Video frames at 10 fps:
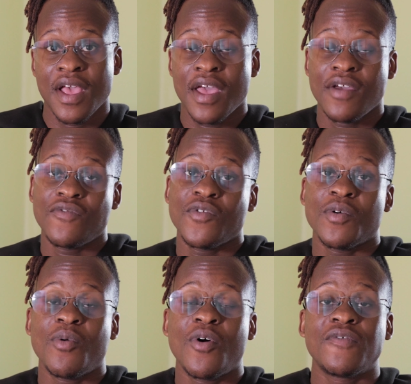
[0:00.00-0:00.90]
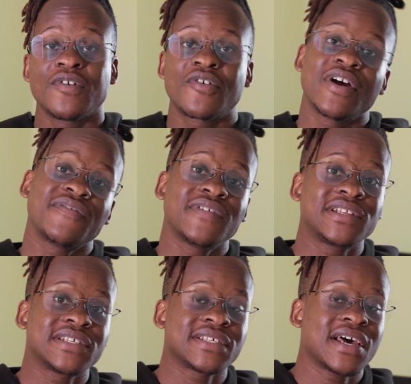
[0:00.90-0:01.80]
If you're more of a graphic
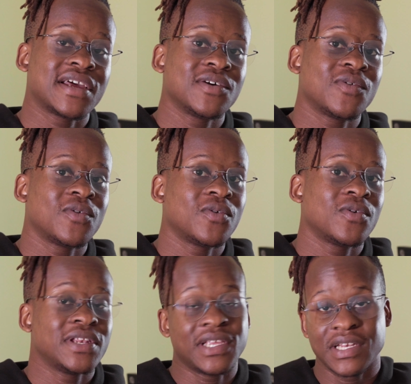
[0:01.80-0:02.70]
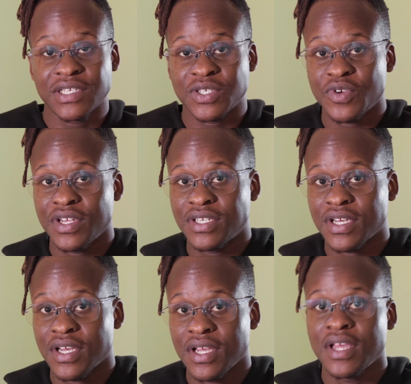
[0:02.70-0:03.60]
designer or an
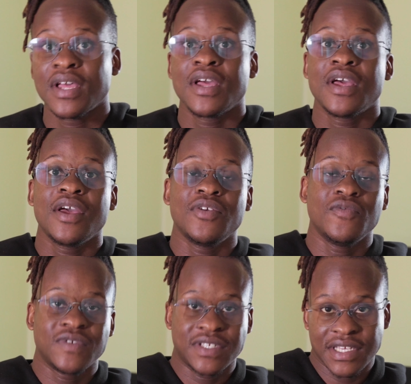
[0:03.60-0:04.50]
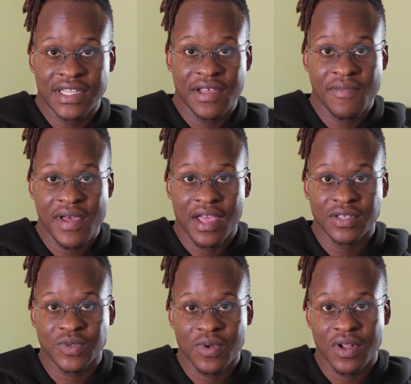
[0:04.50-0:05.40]
illustrator, you've seen them
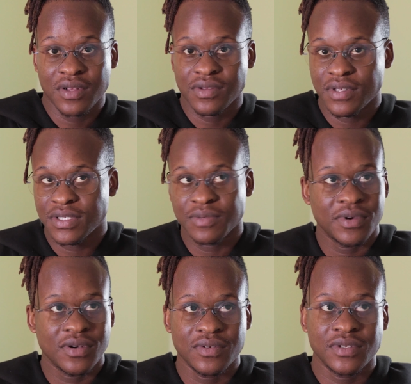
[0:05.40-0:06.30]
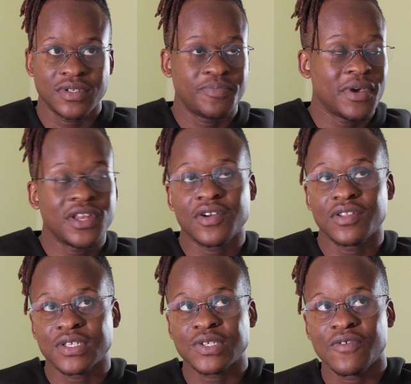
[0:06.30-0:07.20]
as well. There's about, depending on
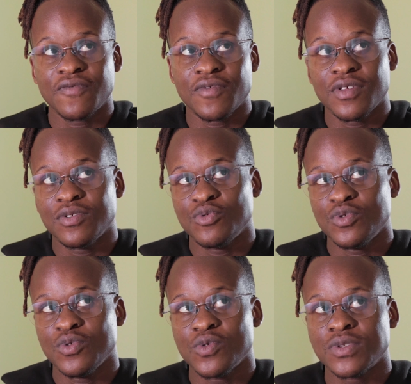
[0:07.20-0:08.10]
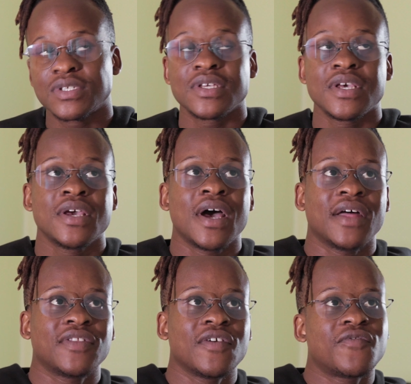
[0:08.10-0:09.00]
the software you use, I
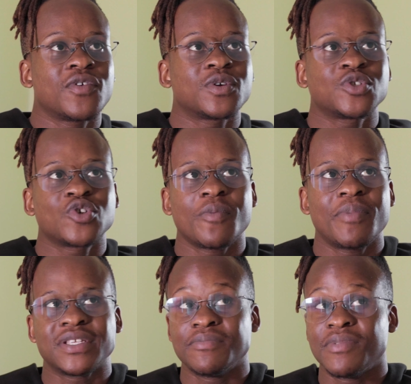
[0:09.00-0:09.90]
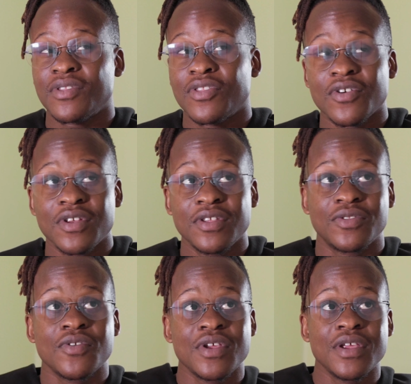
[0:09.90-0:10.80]
think Photoshop has about
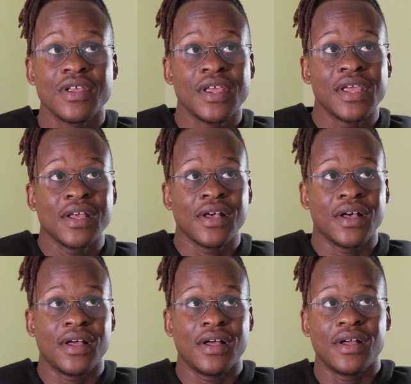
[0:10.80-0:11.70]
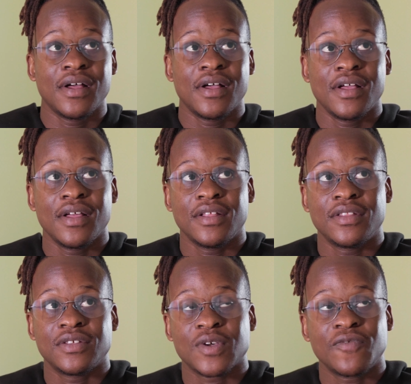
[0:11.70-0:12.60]
33. The
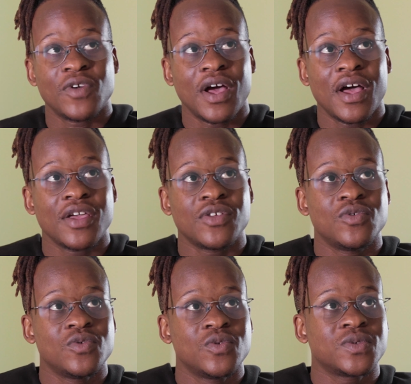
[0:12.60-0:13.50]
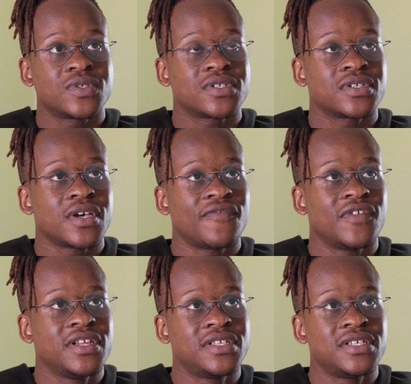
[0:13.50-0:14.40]
software I use,
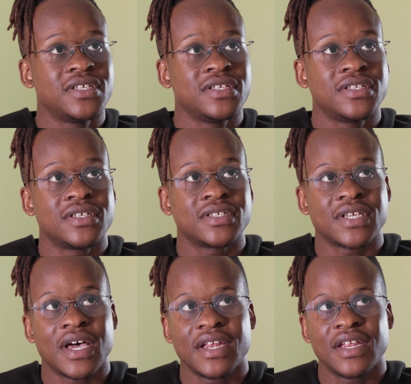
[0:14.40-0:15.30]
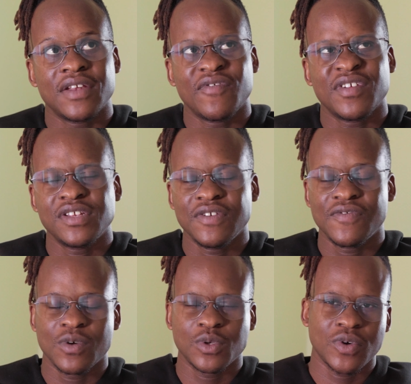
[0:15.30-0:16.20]
Affinity Design and Affinity
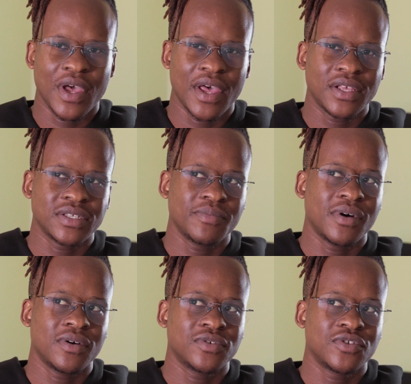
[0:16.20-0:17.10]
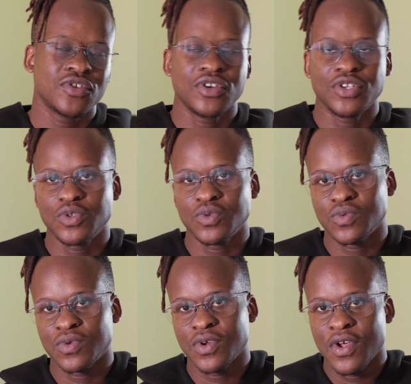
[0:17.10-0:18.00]
Photo, has about
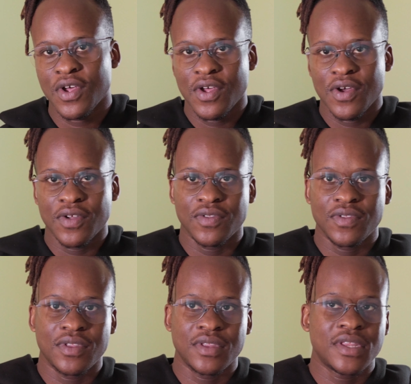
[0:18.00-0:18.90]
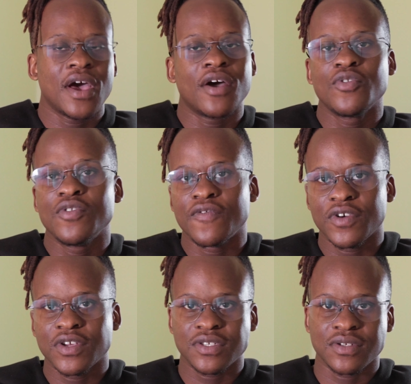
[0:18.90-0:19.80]
32. They are
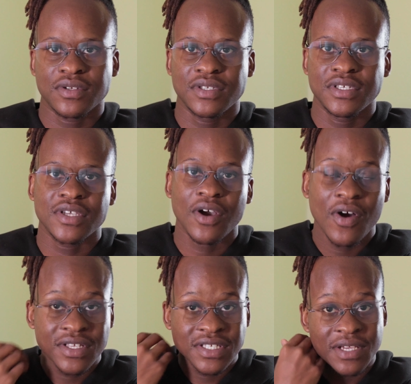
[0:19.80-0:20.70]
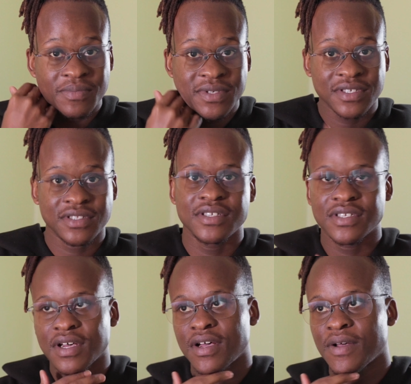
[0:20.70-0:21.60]
universal. These are concepts. These
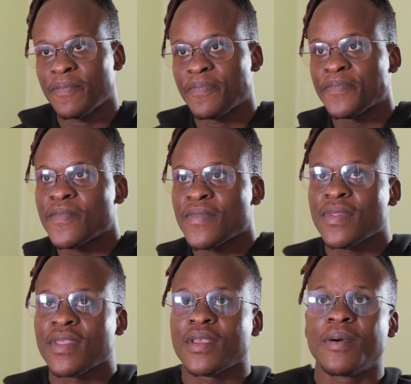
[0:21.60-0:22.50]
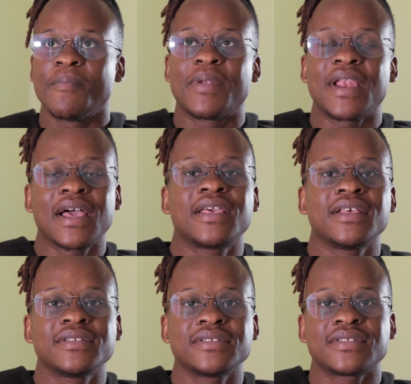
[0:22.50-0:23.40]
are
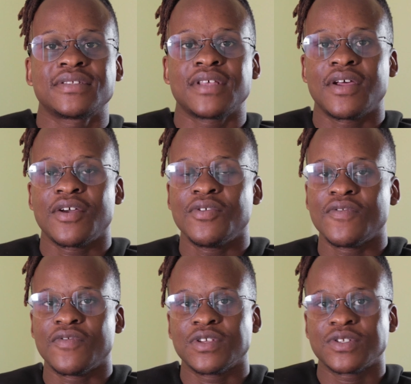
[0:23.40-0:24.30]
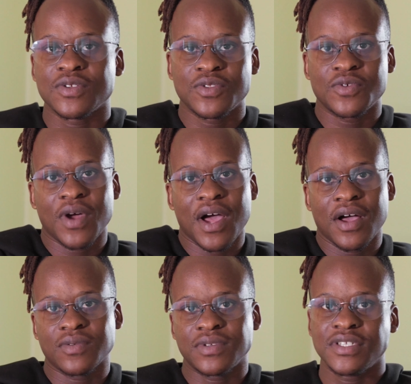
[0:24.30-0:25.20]
plugins that are universal
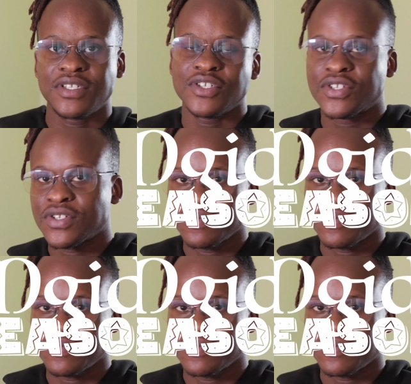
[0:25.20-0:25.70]
throughout digital